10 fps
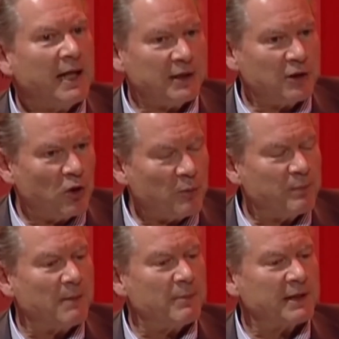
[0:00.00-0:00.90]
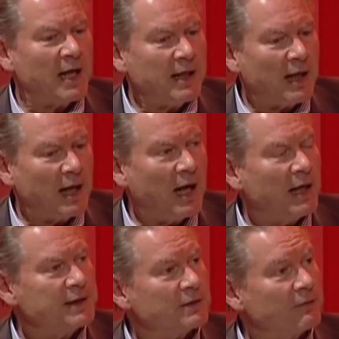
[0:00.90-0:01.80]
It could be, but I
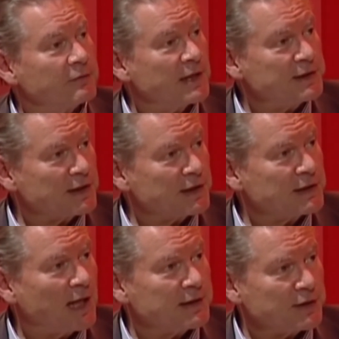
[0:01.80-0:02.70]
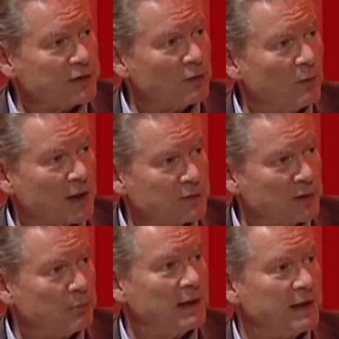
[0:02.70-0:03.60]
hired a forensic scientist who works for
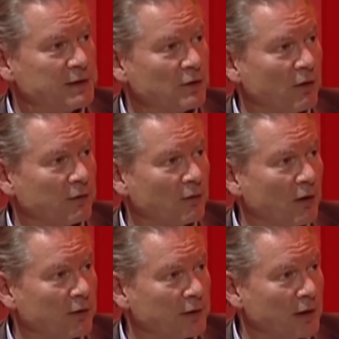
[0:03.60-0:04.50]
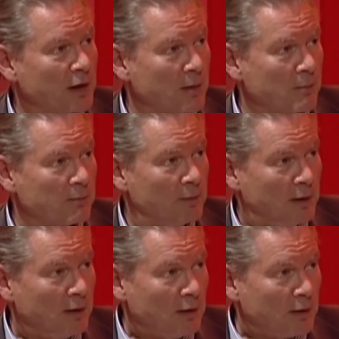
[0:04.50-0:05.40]
the police on, on um,
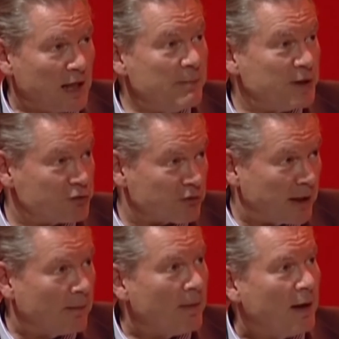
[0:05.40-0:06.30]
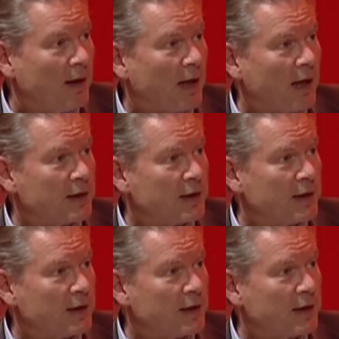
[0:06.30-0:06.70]
imagery uh -huh.